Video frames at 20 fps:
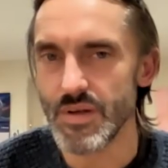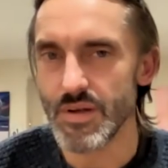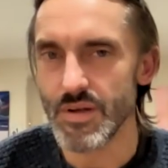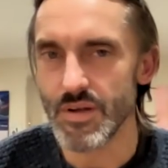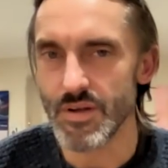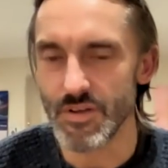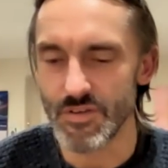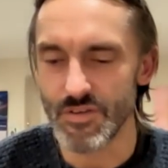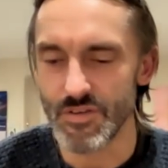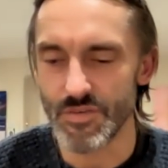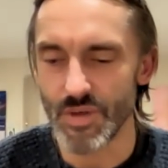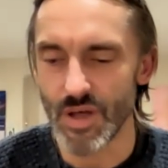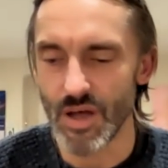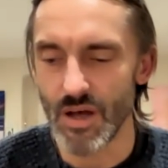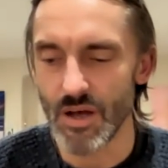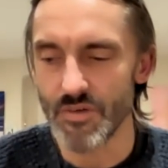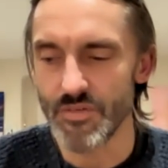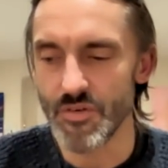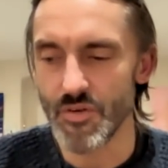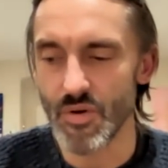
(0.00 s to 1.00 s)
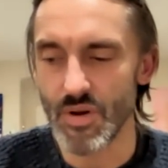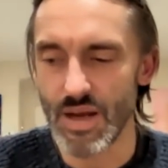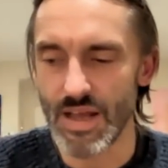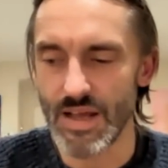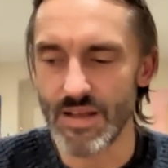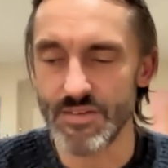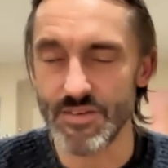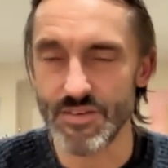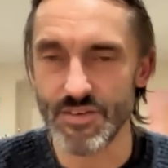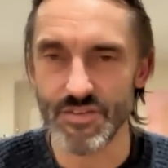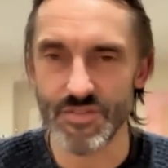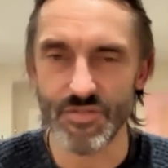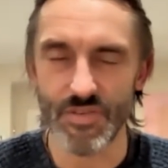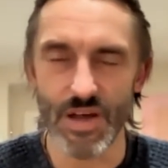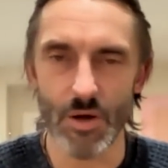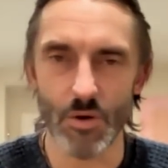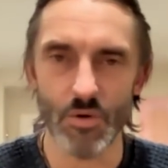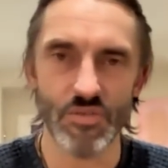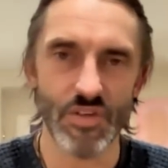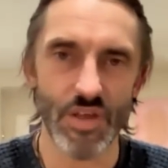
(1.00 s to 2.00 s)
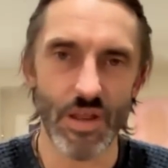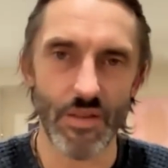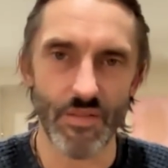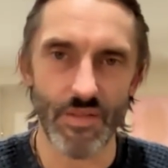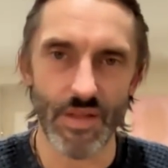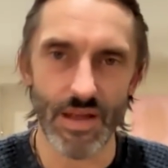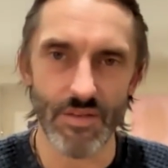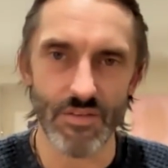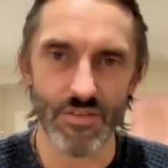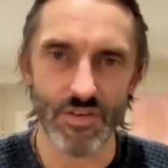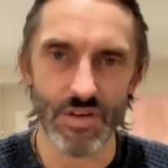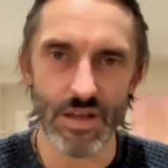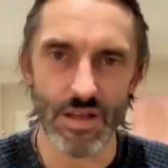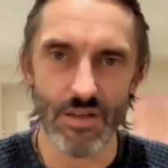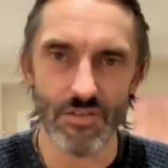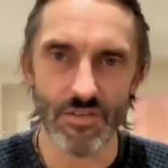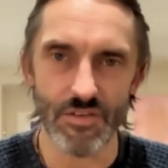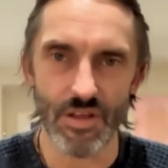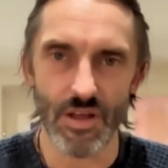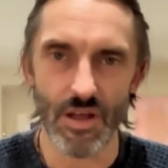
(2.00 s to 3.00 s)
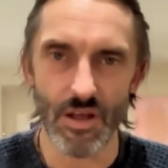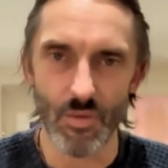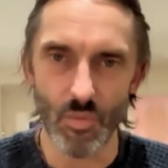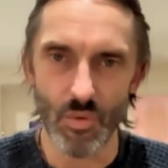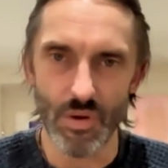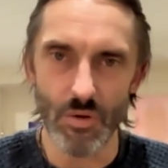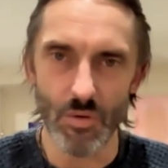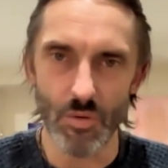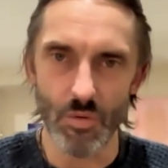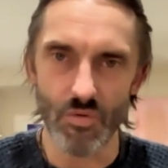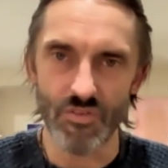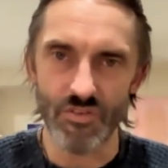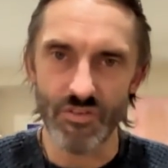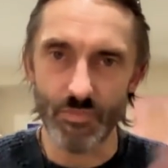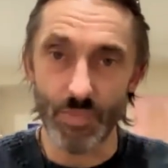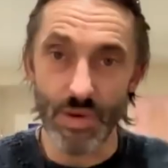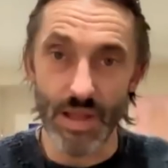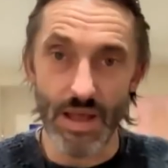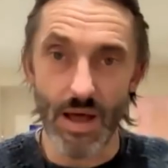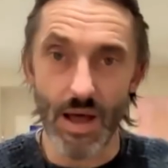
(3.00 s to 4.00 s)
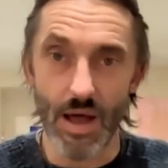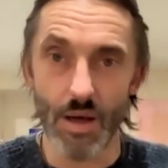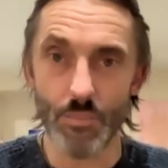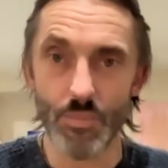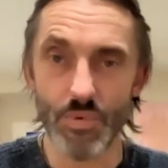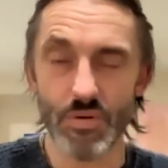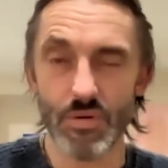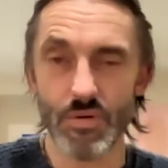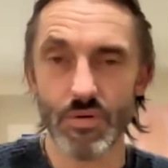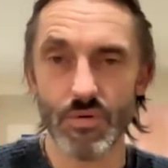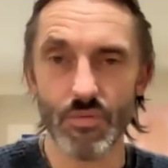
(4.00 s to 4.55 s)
because after Atlantis fell 10,000 years ago, we all split up.